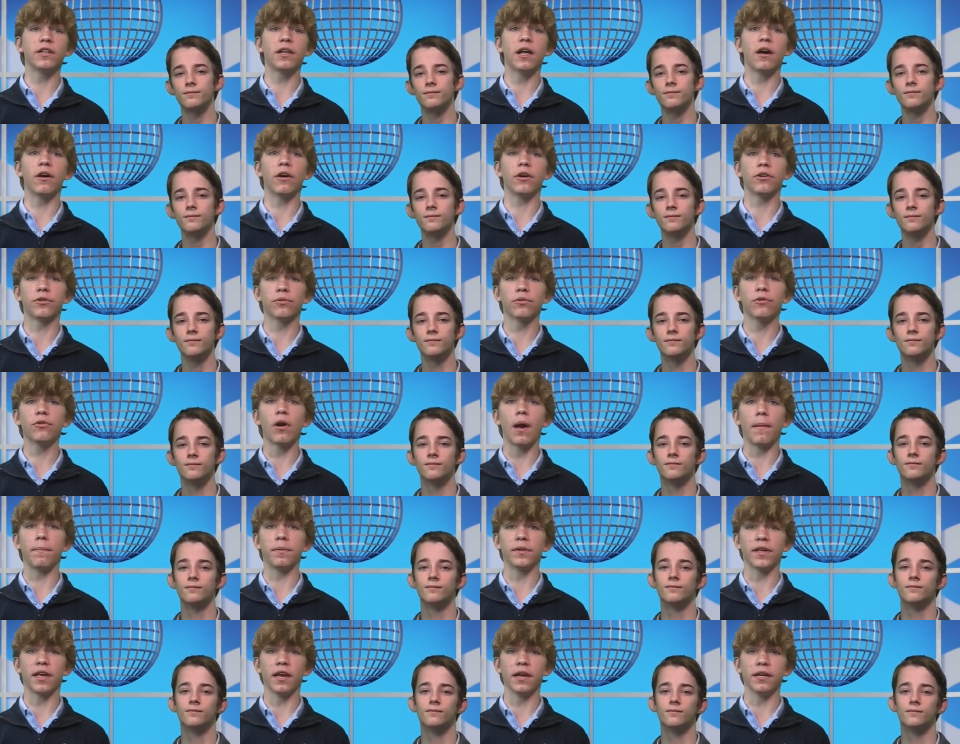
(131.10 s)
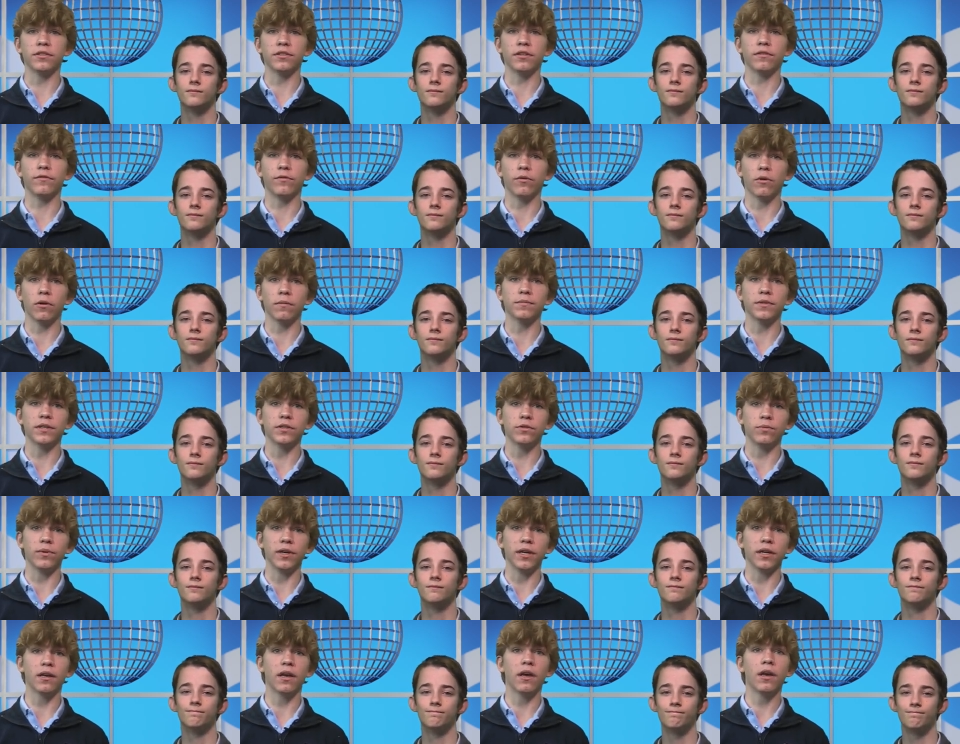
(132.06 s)
Speaker 1: out a crew application form this
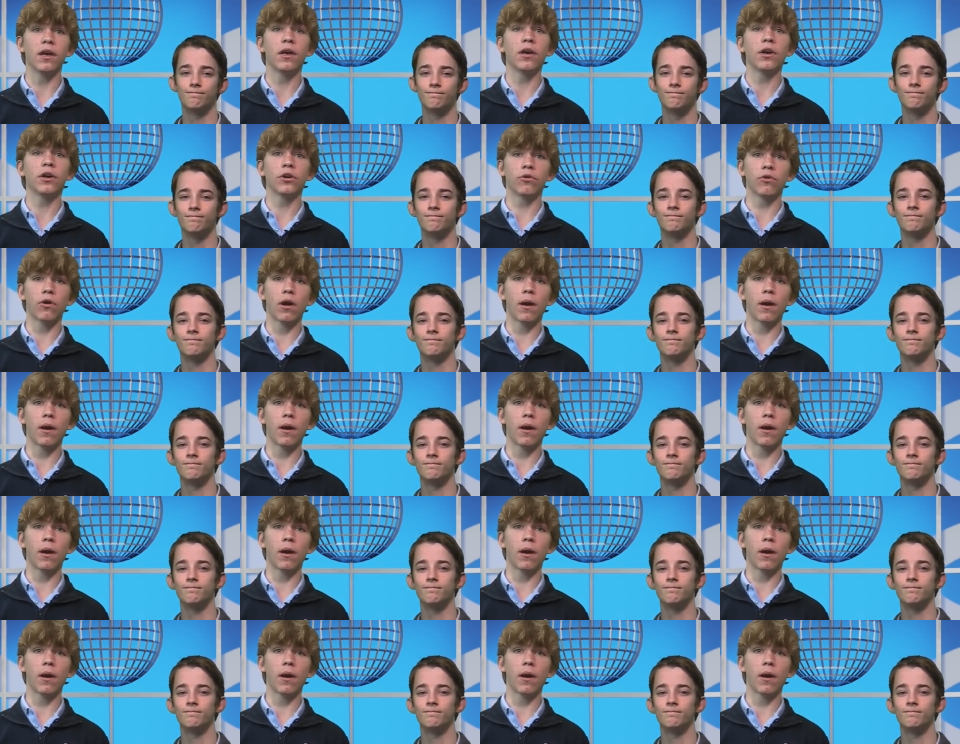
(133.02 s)
week. Crew